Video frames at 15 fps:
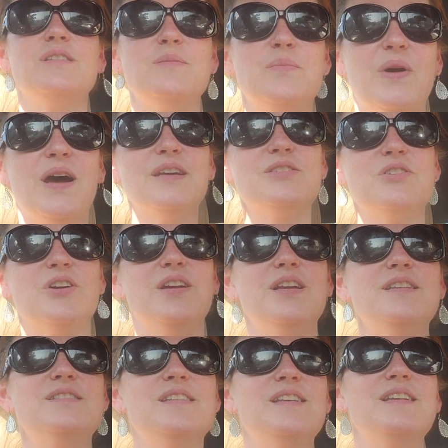is imposter.
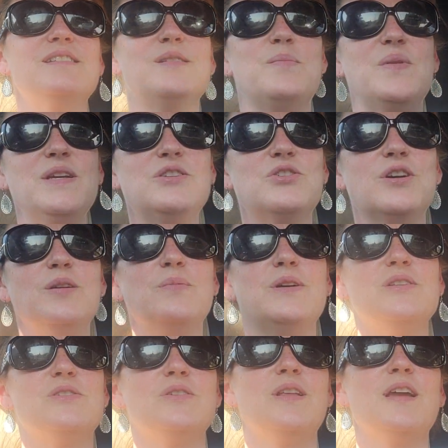It's, it's a big
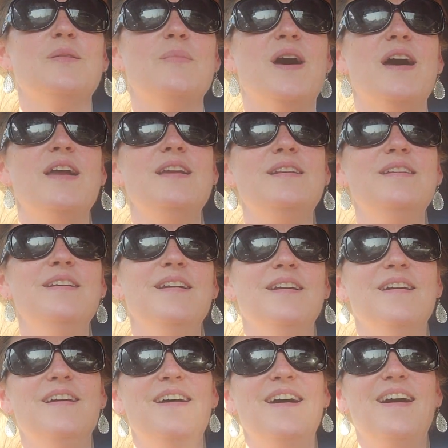trailblazer like mine.
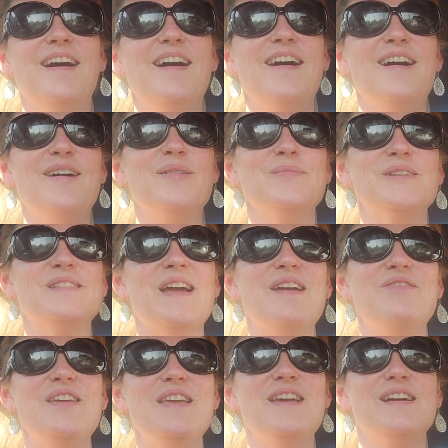Um, because I
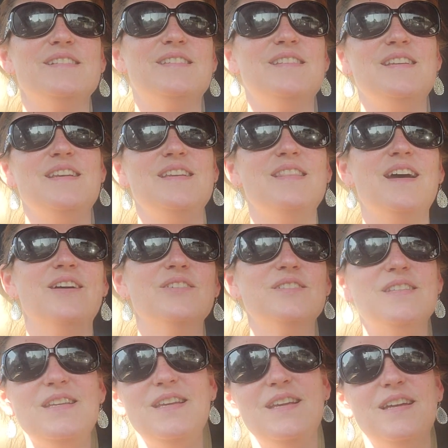had the EXT, the
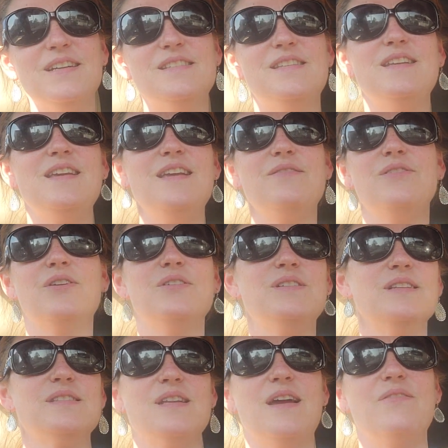LT EXT, even though it
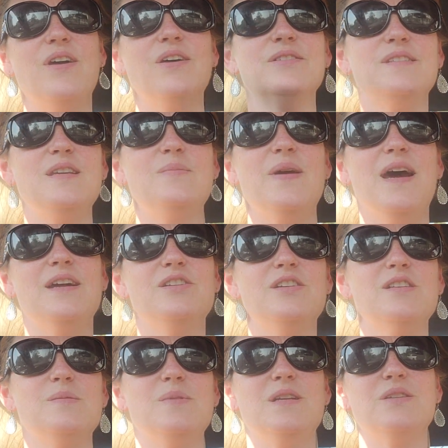doesn't have the LT
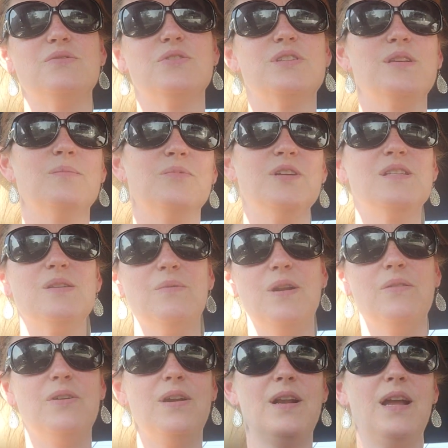badges, because for some reason,
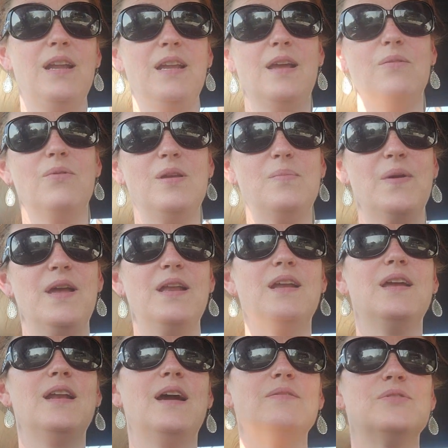whenever it had to get
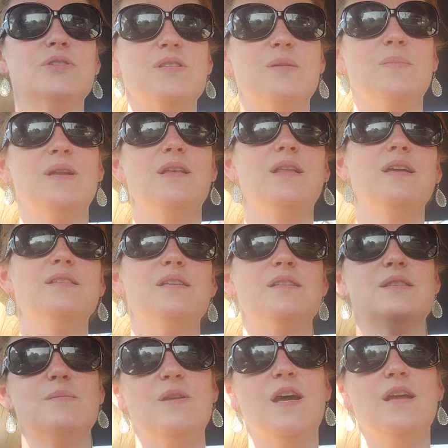repainted after somebody like
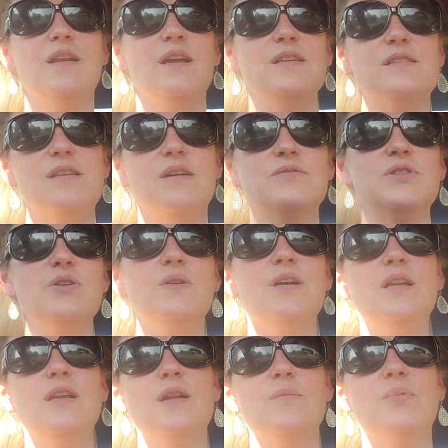did some not nice stuff to
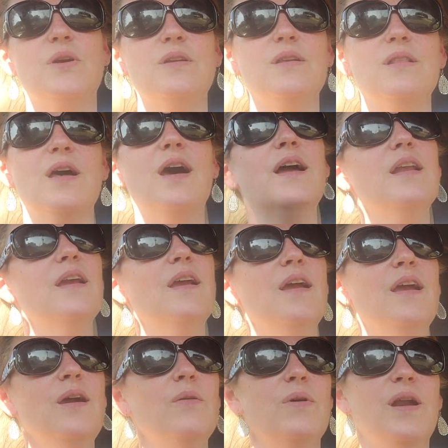it in a parking lot
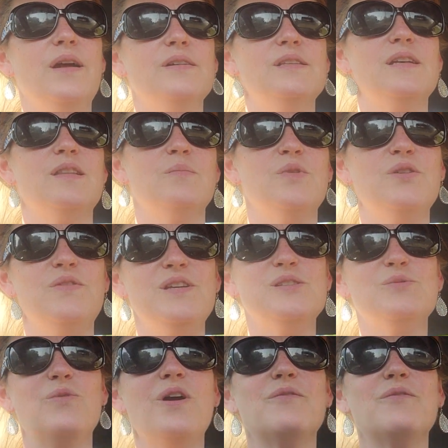when I was at the movies,